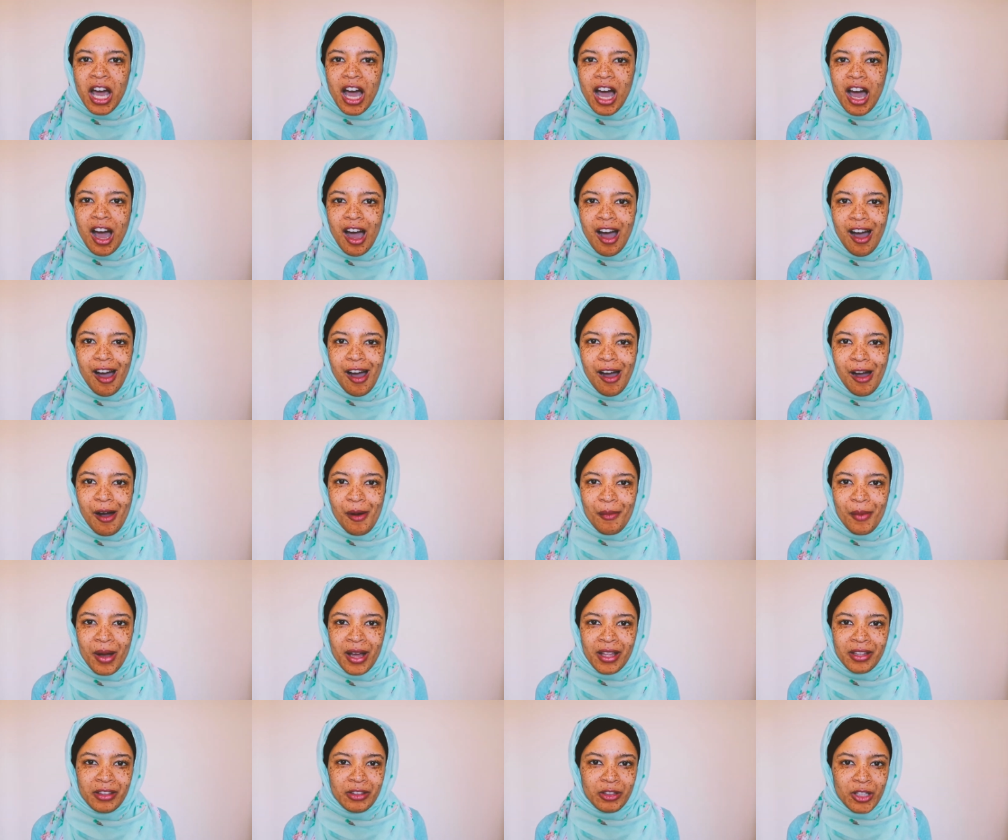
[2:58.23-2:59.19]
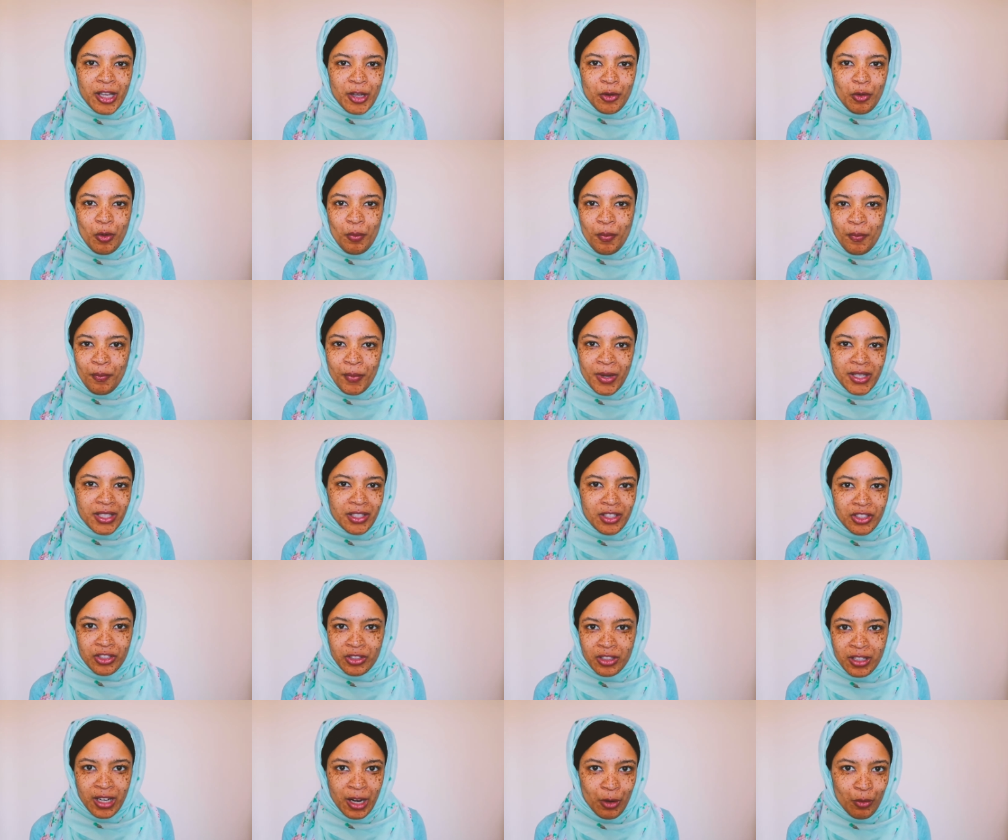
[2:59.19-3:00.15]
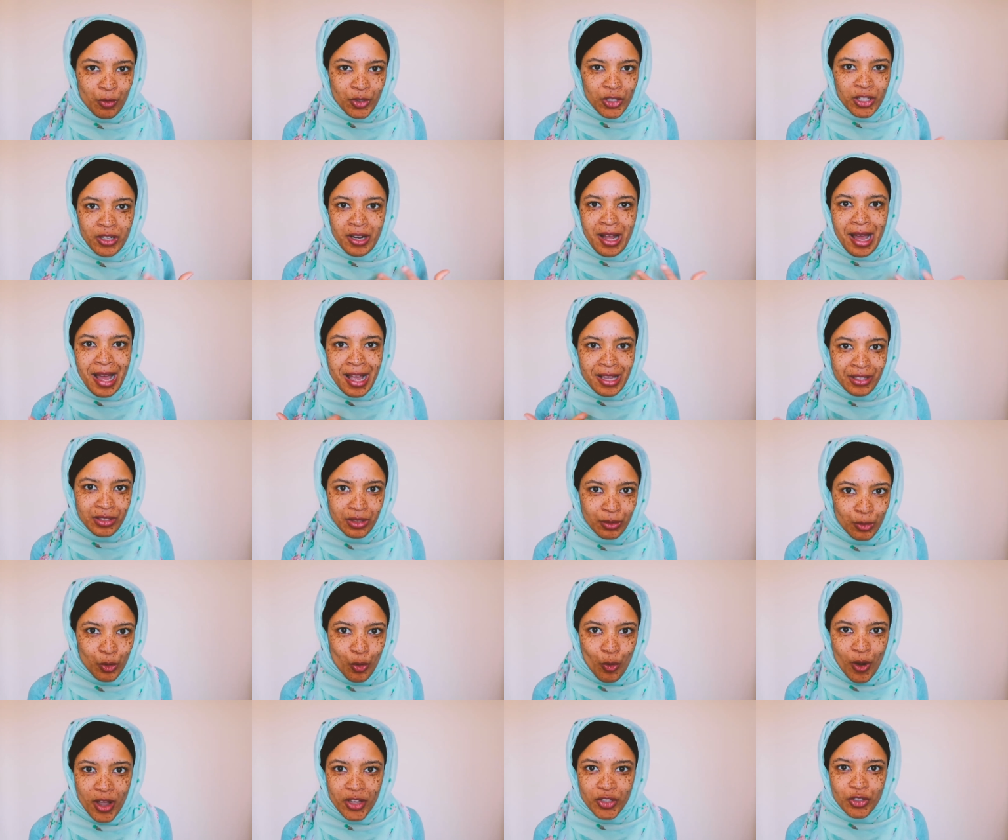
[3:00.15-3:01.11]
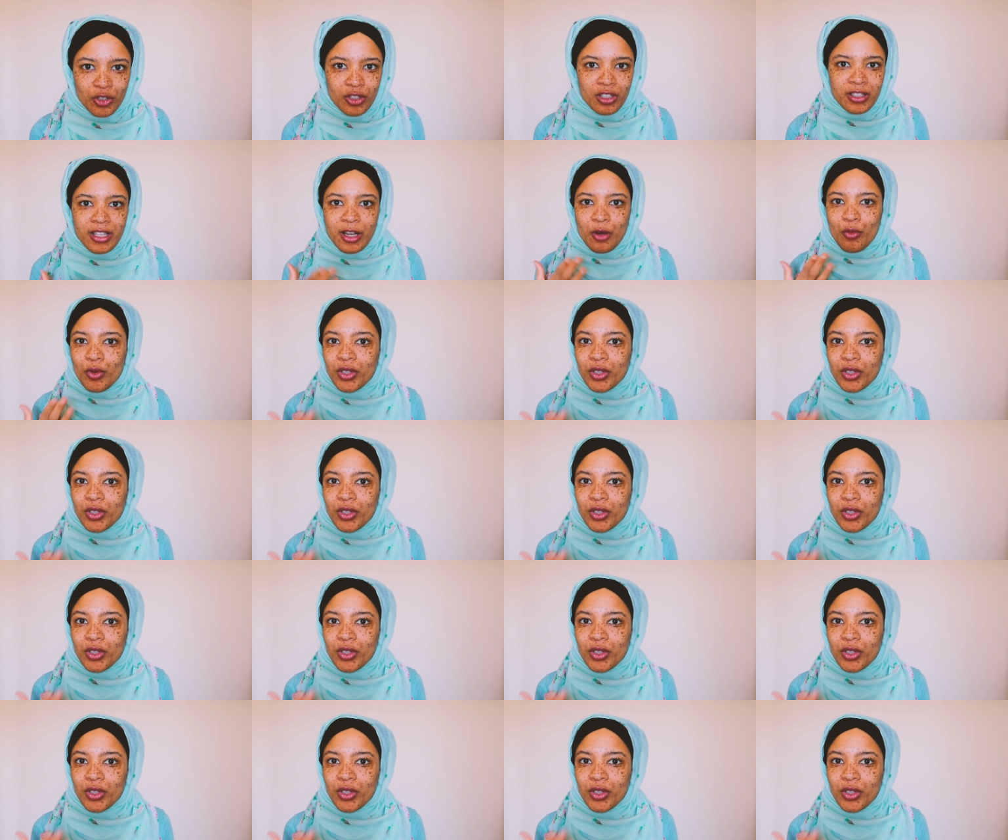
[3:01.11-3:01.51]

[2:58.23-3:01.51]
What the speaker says: And like my sister and I were trying to ask them questions like,